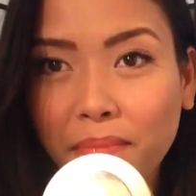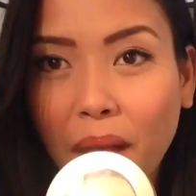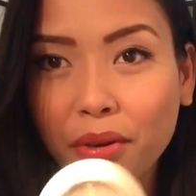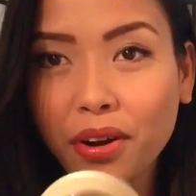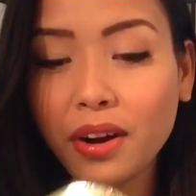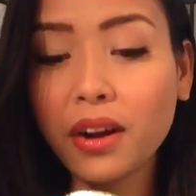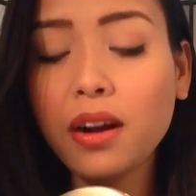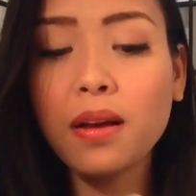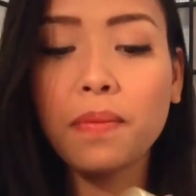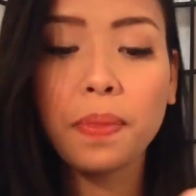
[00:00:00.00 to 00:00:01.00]
powder,
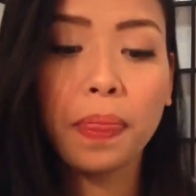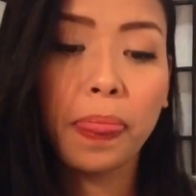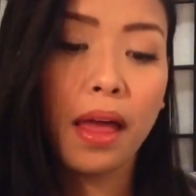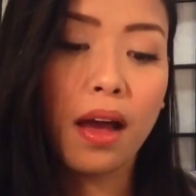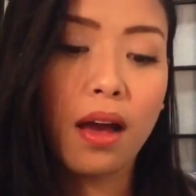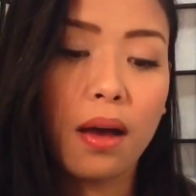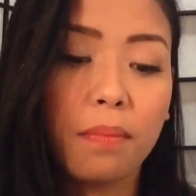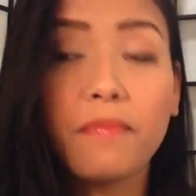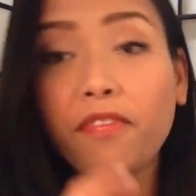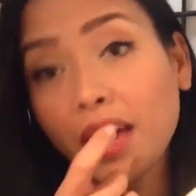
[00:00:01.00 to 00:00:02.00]

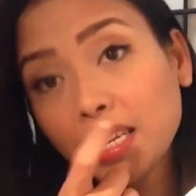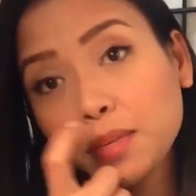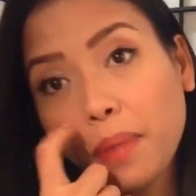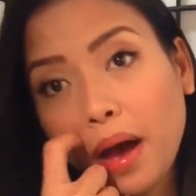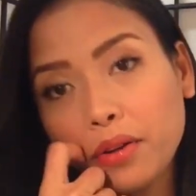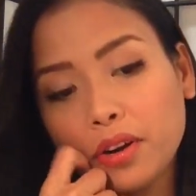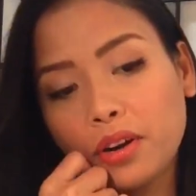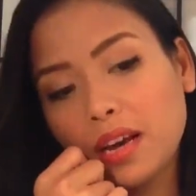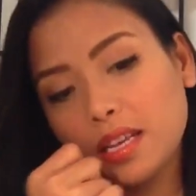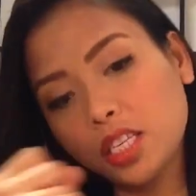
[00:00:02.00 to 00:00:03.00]
face
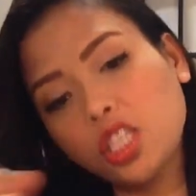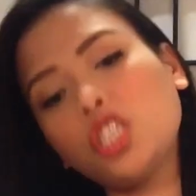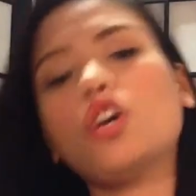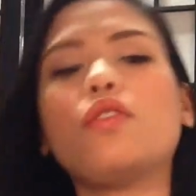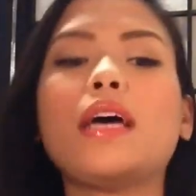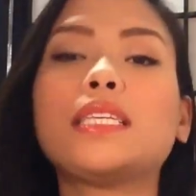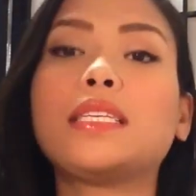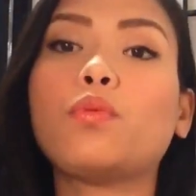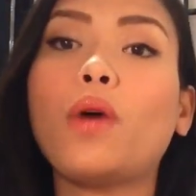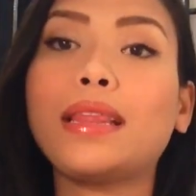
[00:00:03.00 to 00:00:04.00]
powder, and so
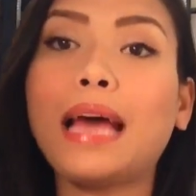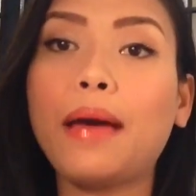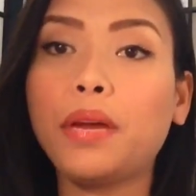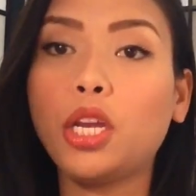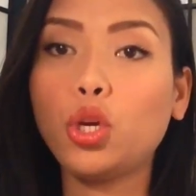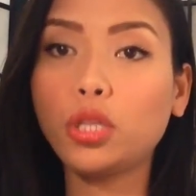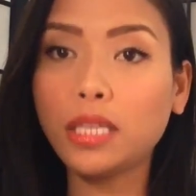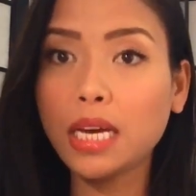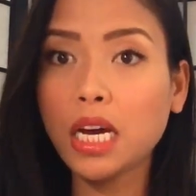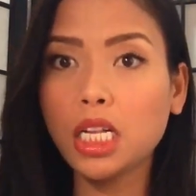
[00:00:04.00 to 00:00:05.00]
that's what I've been
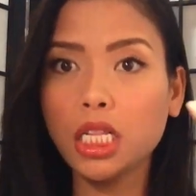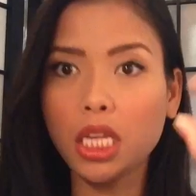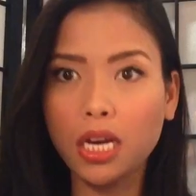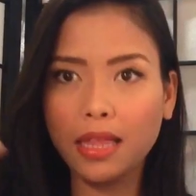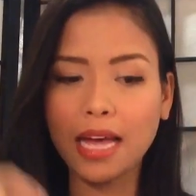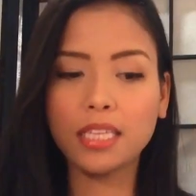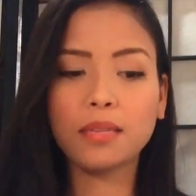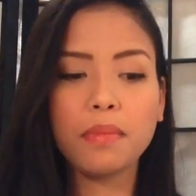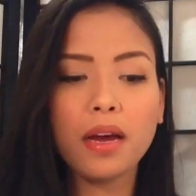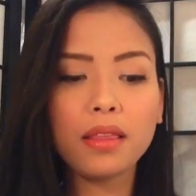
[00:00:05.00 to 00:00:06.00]
using a lot
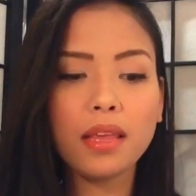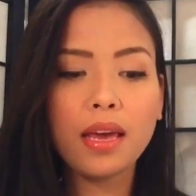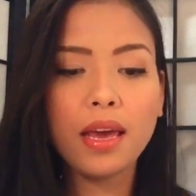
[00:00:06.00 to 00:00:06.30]
last month.